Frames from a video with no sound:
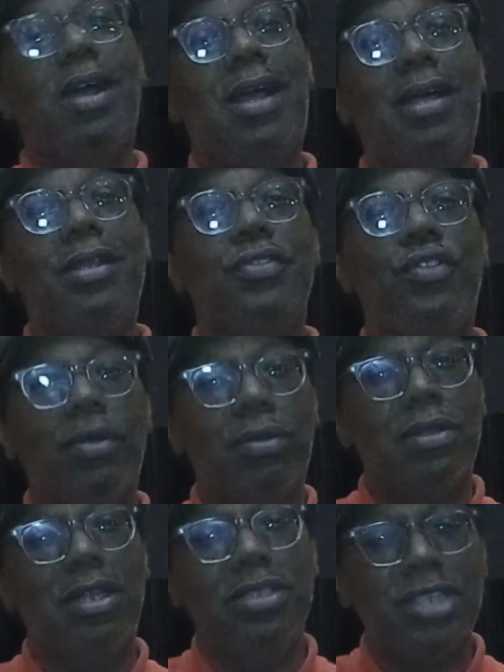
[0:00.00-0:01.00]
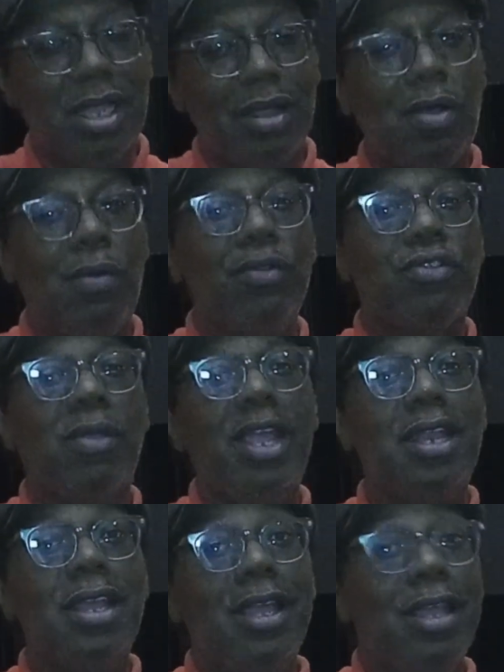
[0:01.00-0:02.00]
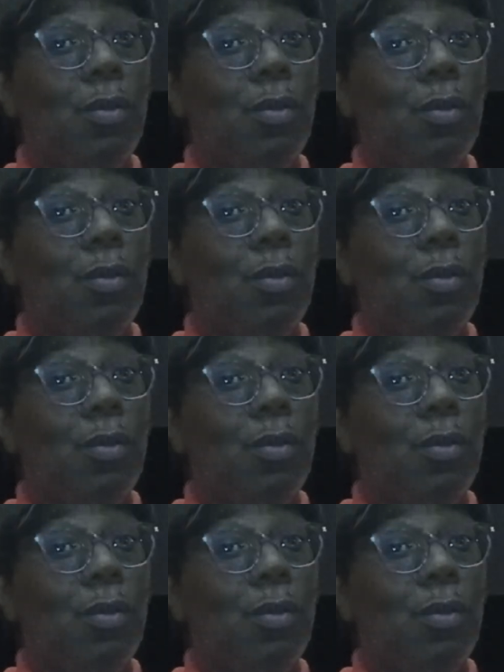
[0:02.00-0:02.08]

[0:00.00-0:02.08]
Vaughan and John Coltrane,